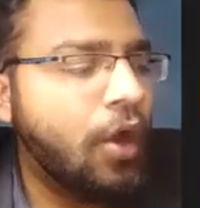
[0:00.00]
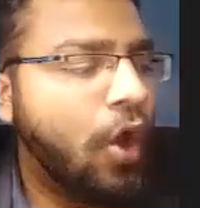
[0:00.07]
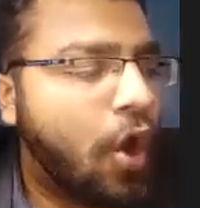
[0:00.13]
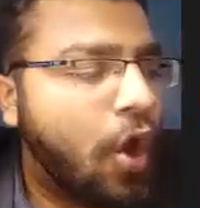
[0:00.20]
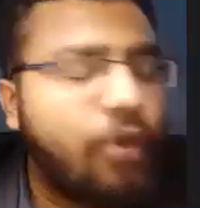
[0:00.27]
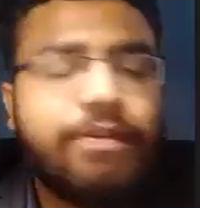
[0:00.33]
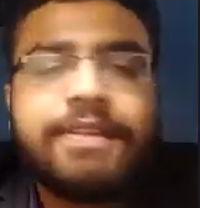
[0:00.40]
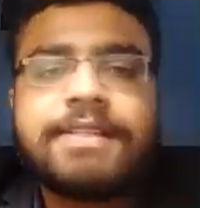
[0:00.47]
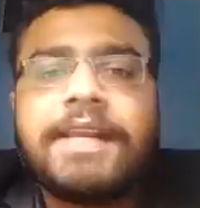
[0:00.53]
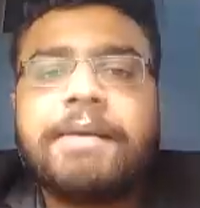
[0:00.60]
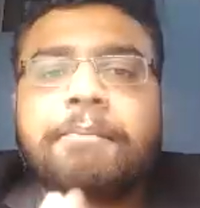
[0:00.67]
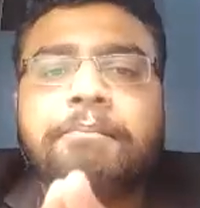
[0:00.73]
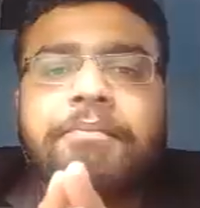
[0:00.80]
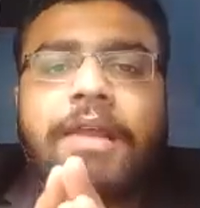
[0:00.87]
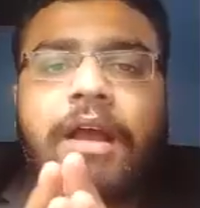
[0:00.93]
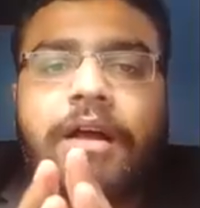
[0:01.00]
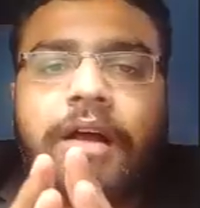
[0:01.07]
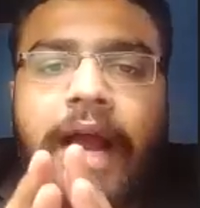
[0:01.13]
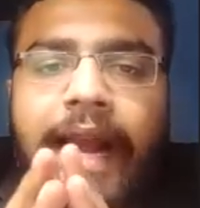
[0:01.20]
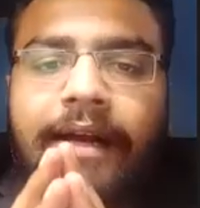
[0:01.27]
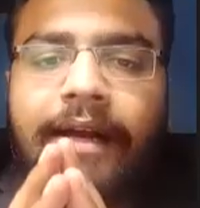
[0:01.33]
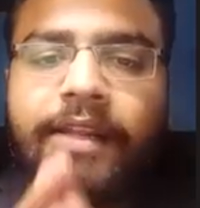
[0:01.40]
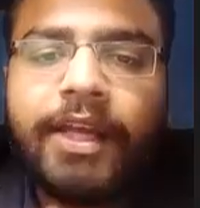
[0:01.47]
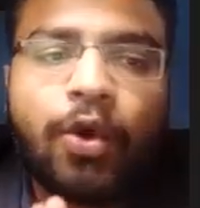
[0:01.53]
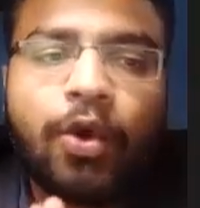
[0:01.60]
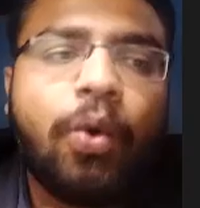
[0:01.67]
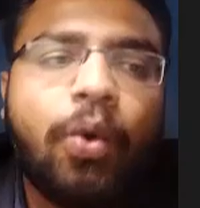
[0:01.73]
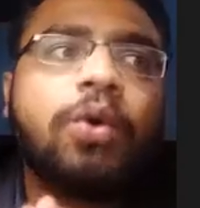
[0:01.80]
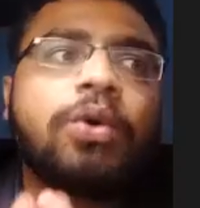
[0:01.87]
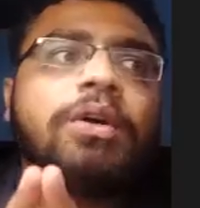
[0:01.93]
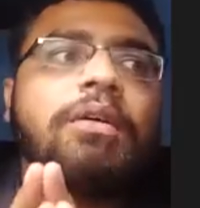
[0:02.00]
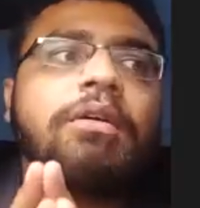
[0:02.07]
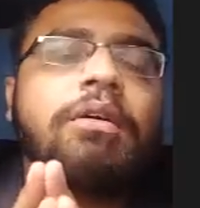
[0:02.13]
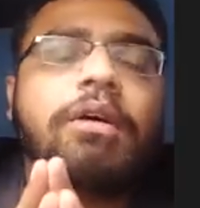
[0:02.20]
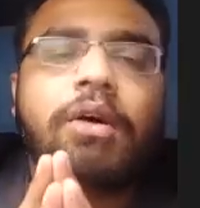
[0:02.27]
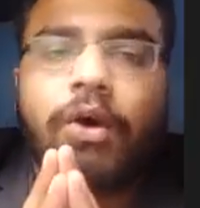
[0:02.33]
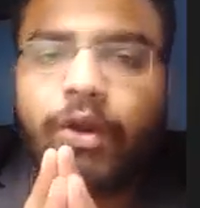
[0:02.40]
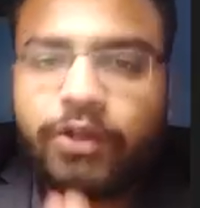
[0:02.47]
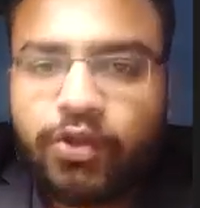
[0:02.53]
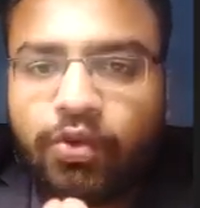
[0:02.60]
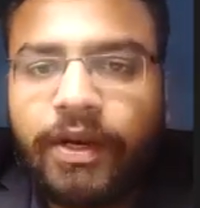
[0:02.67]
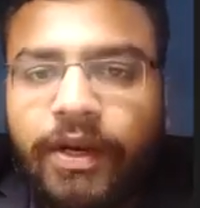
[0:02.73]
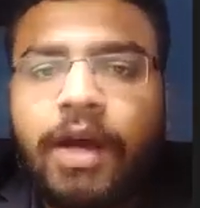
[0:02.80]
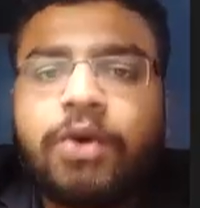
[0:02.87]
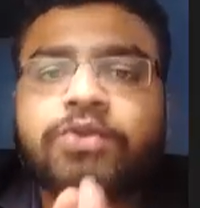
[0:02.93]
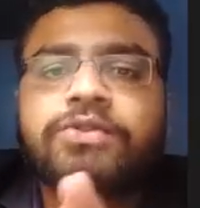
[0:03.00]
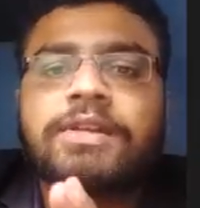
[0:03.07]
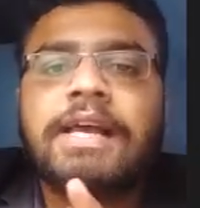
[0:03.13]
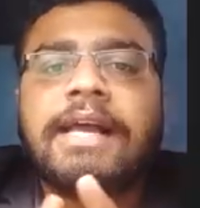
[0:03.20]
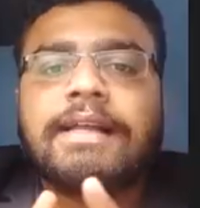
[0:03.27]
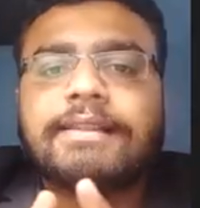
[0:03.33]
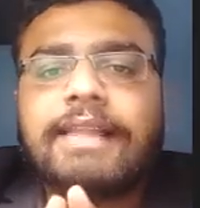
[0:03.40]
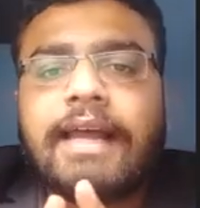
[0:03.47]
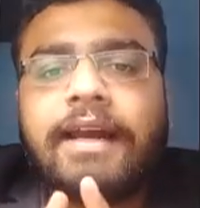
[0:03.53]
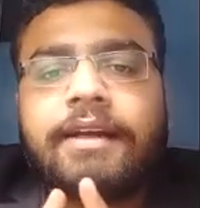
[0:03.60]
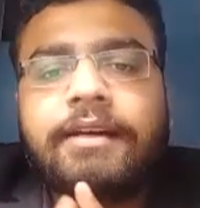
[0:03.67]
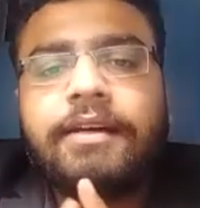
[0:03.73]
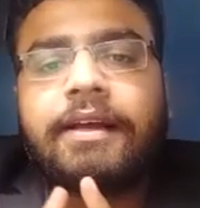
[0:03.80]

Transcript: obviously, and the court also allows that